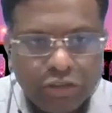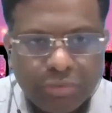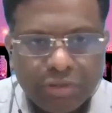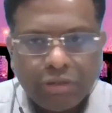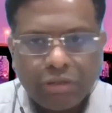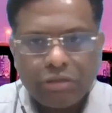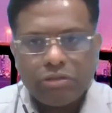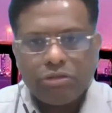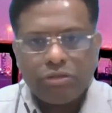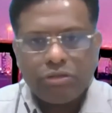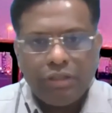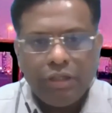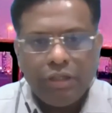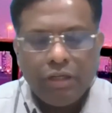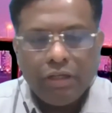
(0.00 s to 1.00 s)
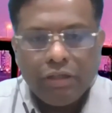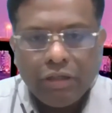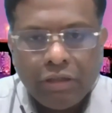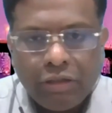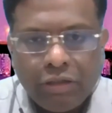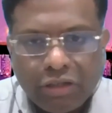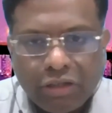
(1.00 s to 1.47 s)
much, Dr. Joshi.
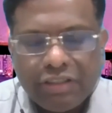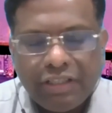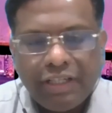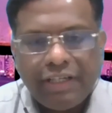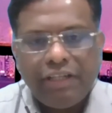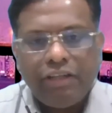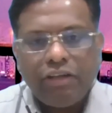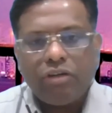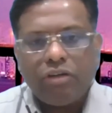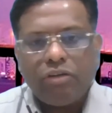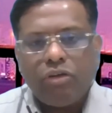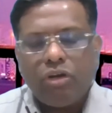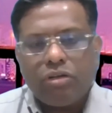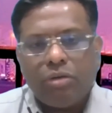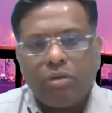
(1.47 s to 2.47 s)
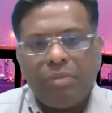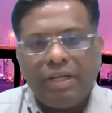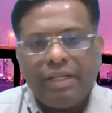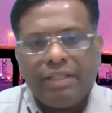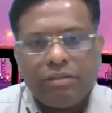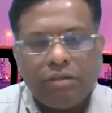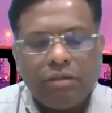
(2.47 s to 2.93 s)
Dr. Sethi, your
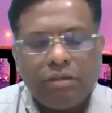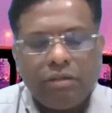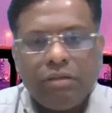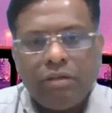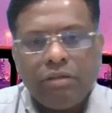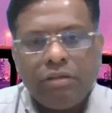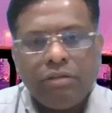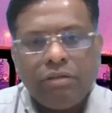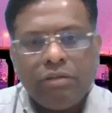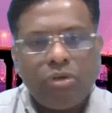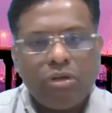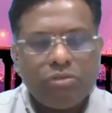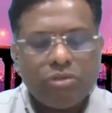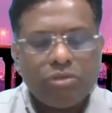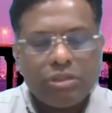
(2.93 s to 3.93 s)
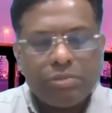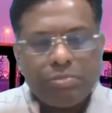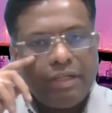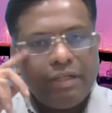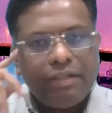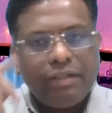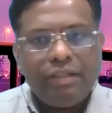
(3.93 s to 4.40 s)
comments on what was
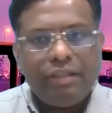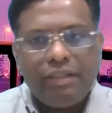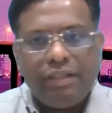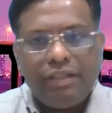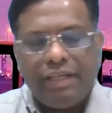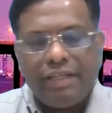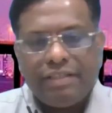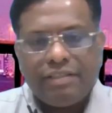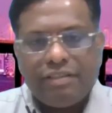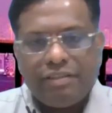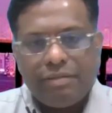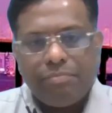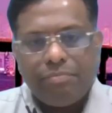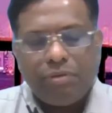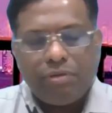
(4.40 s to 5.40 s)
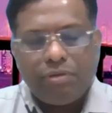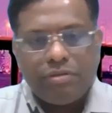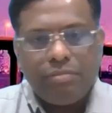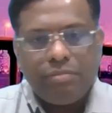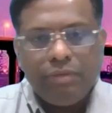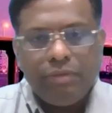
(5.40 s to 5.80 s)
presented in the EASD symposium?